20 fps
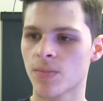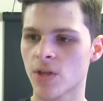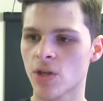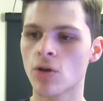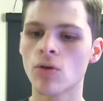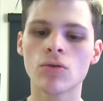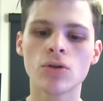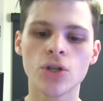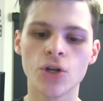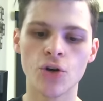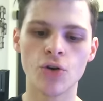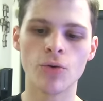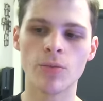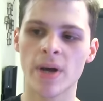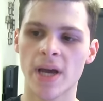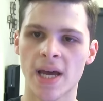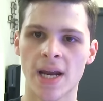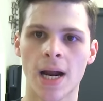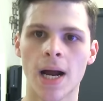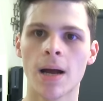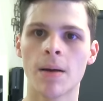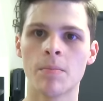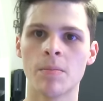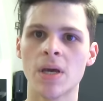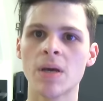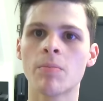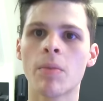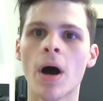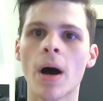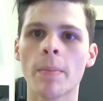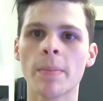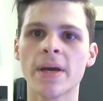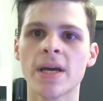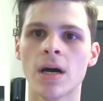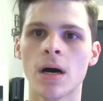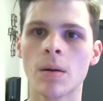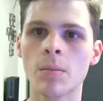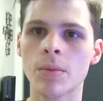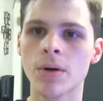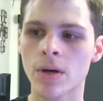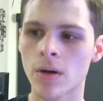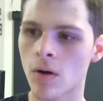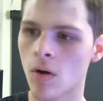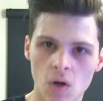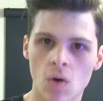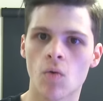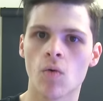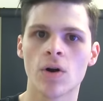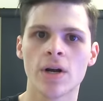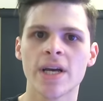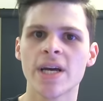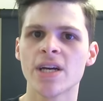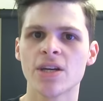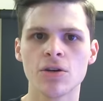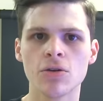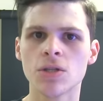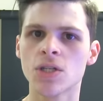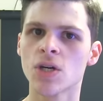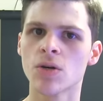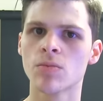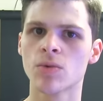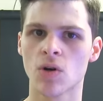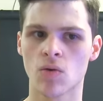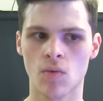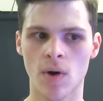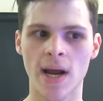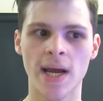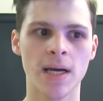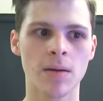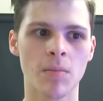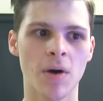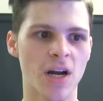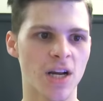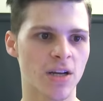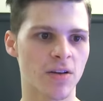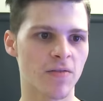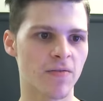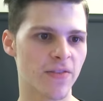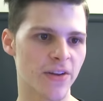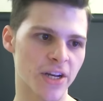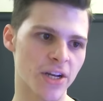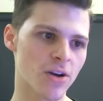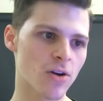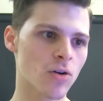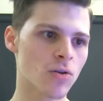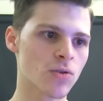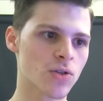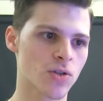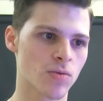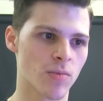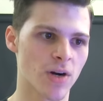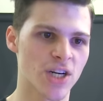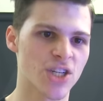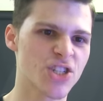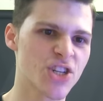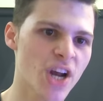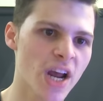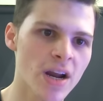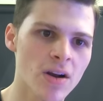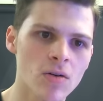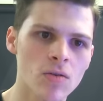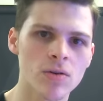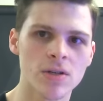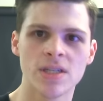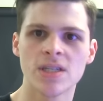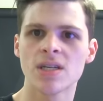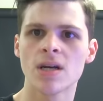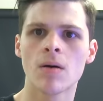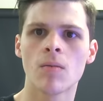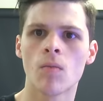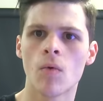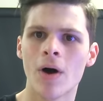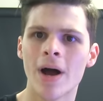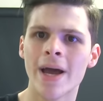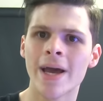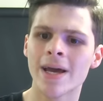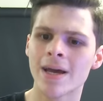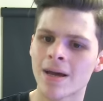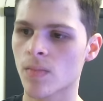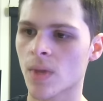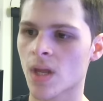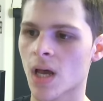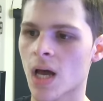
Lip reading: YouTube and me popping up, or get YouTube to rank my videos or my channel in some way.